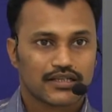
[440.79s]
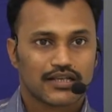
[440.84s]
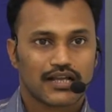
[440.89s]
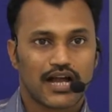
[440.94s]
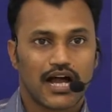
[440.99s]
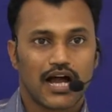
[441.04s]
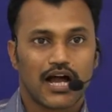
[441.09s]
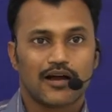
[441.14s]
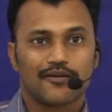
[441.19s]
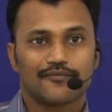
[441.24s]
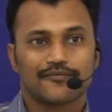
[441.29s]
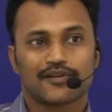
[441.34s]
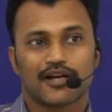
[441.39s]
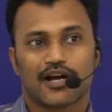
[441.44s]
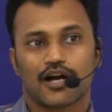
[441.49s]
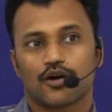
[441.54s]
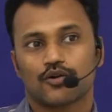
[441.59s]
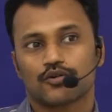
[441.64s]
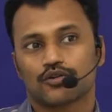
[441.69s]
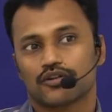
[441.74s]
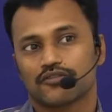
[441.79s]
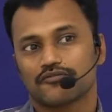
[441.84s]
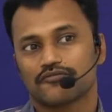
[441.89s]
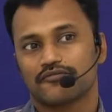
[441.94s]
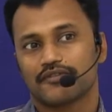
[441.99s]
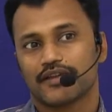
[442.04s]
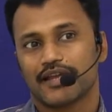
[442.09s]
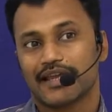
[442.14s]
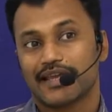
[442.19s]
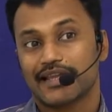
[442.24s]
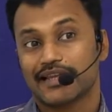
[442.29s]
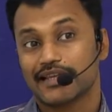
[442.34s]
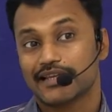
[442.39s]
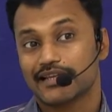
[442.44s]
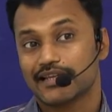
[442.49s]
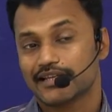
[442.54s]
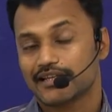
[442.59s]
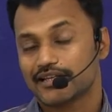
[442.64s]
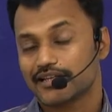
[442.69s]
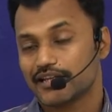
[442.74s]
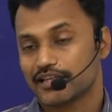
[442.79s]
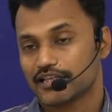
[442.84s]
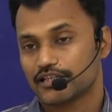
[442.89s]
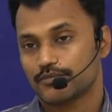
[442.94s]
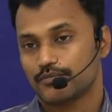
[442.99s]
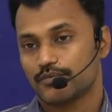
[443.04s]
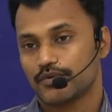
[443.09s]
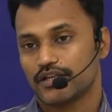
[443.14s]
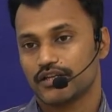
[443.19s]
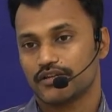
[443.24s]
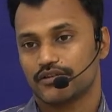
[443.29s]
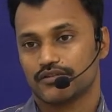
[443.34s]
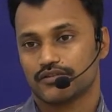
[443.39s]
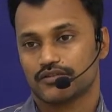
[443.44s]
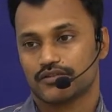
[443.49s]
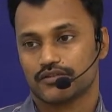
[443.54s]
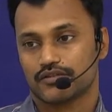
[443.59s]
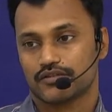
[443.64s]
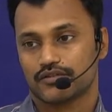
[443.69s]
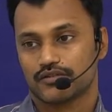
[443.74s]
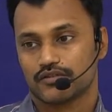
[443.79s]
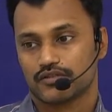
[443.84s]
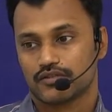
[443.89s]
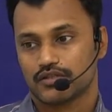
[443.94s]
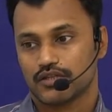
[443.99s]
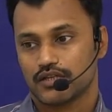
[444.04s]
carved out of alienated experiences.